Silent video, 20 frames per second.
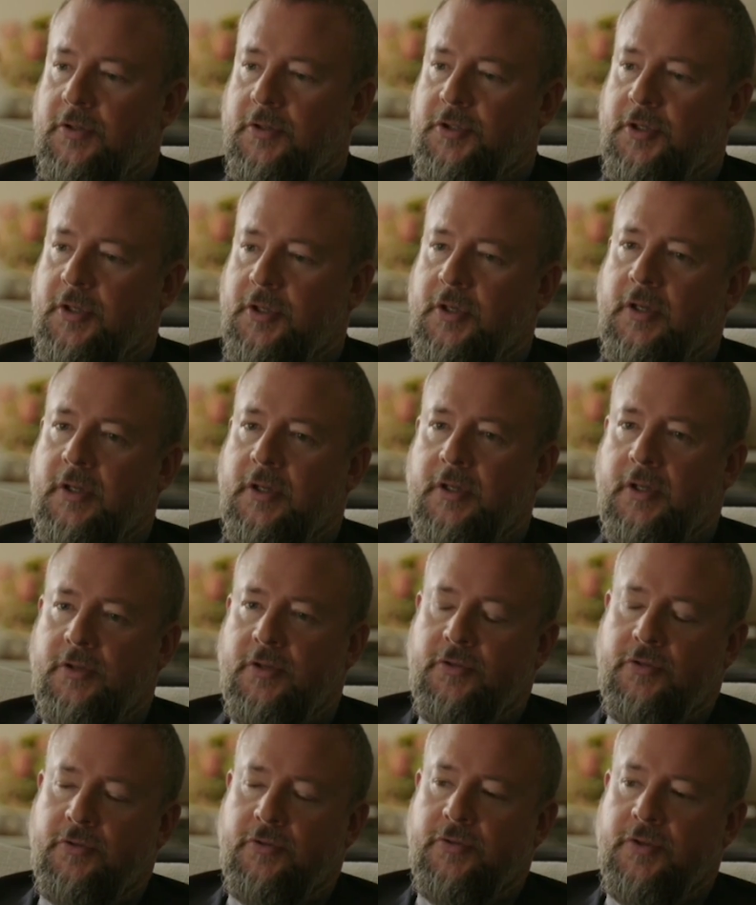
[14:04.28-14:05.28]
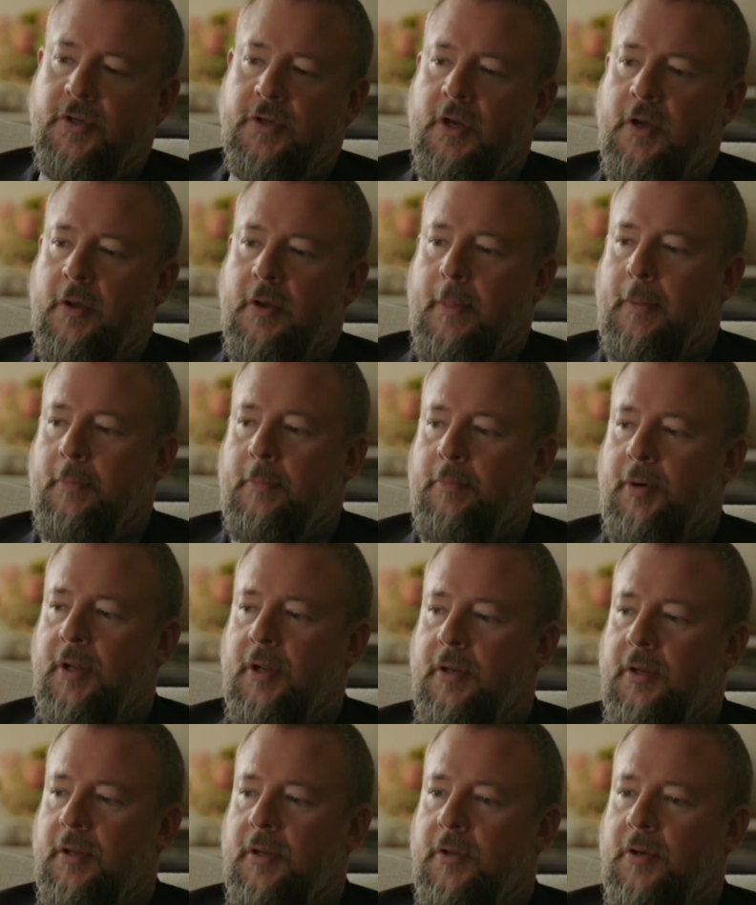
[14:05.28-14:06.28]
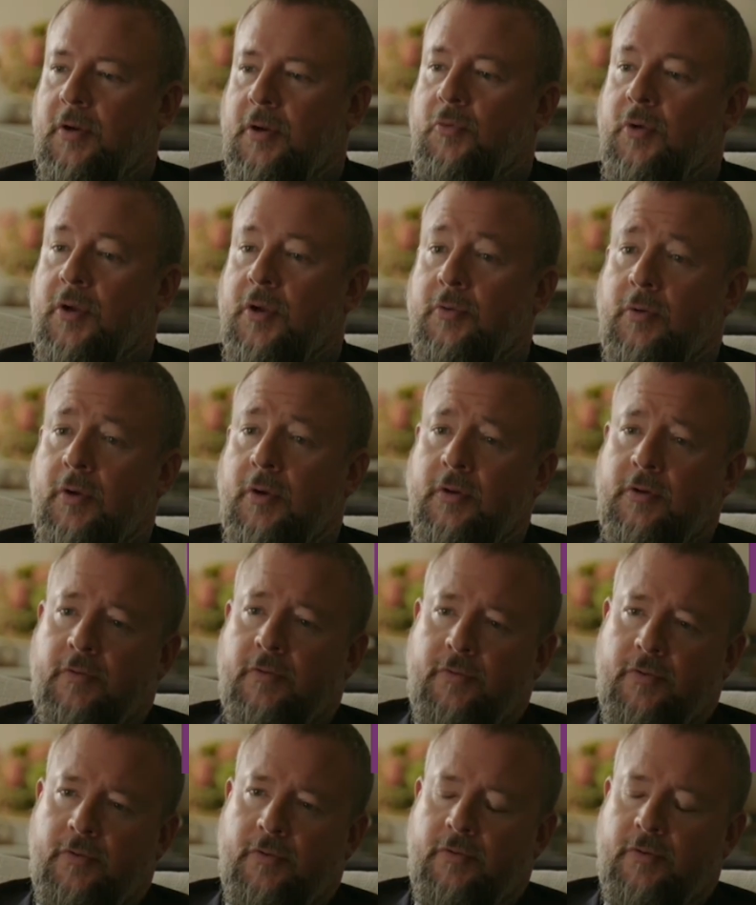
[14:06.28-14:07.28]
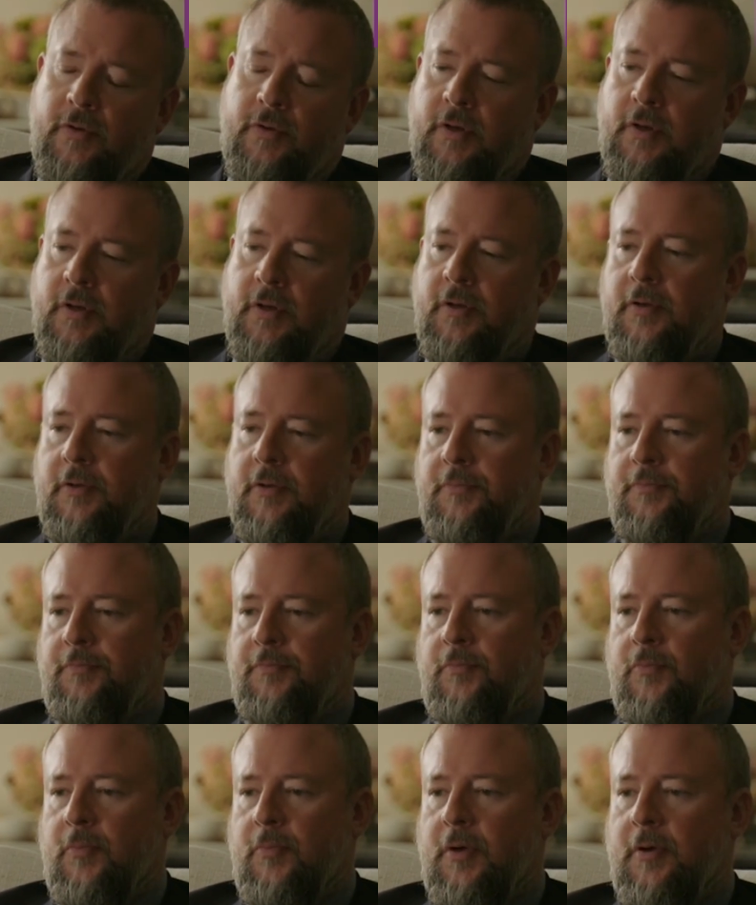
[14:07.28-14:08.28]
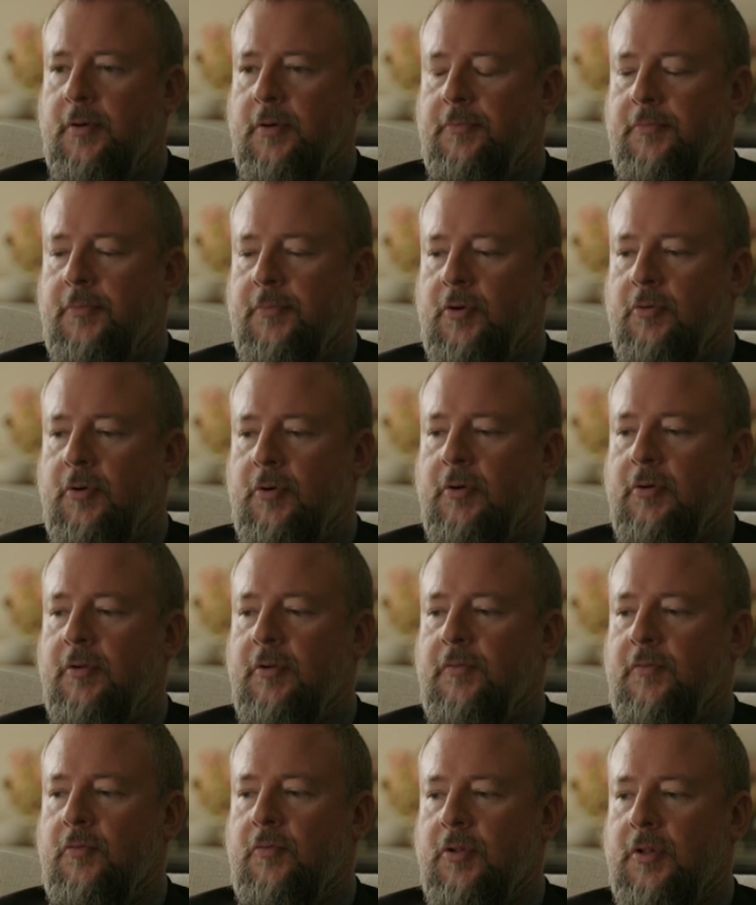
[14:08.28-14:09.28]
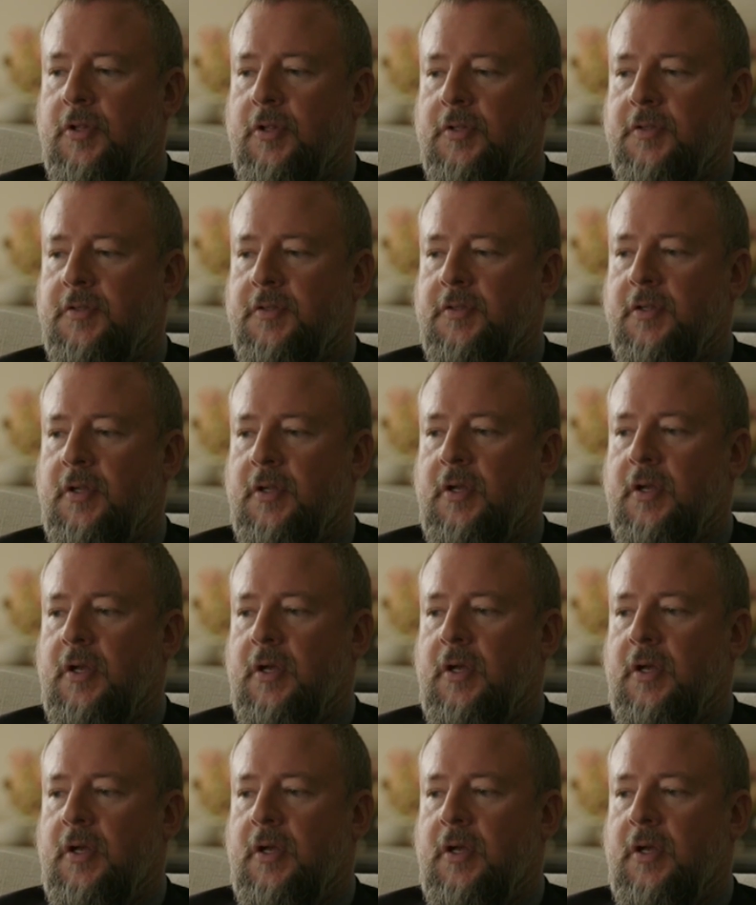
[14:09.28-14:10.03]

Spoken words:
Shia and then Druze. But we interviewed Hariri for this